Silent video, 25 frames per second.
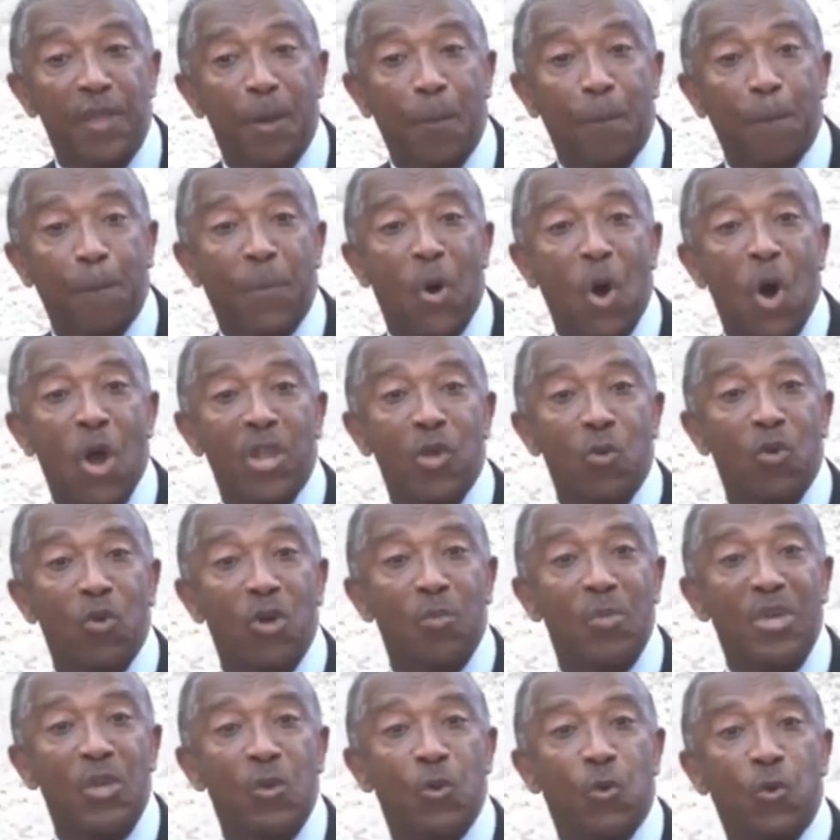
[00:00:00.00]
the point
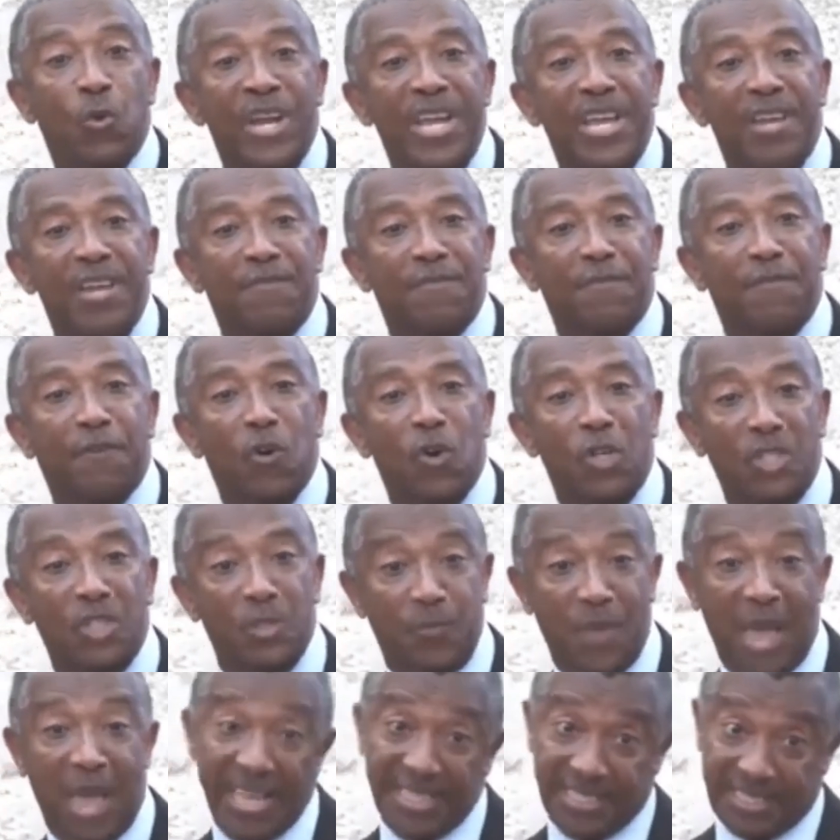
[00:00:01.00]
will be
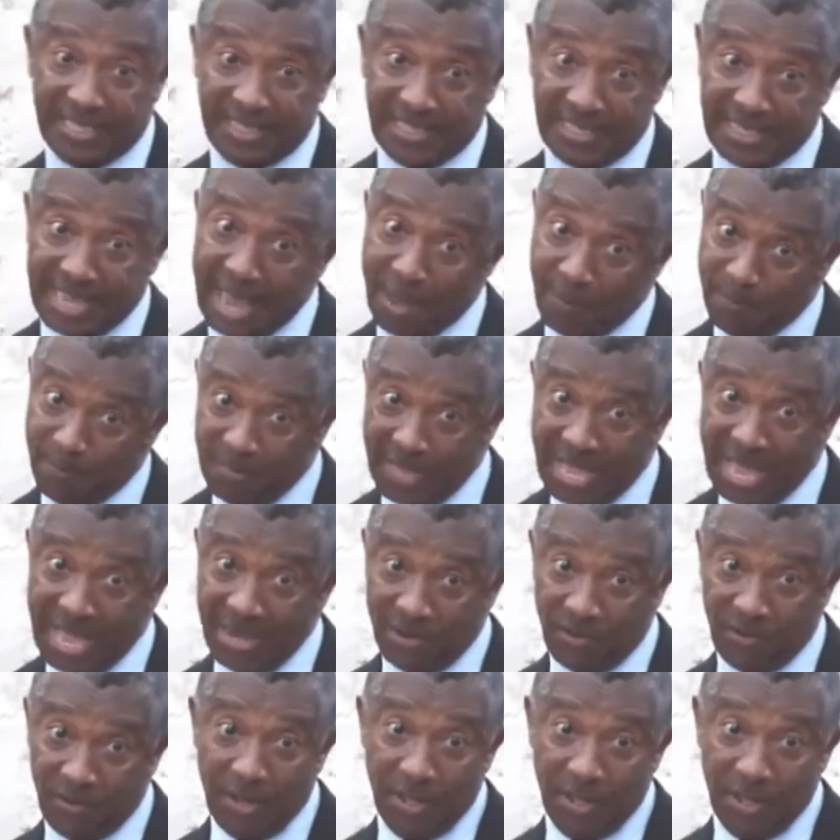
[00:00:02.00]
reinforced, except that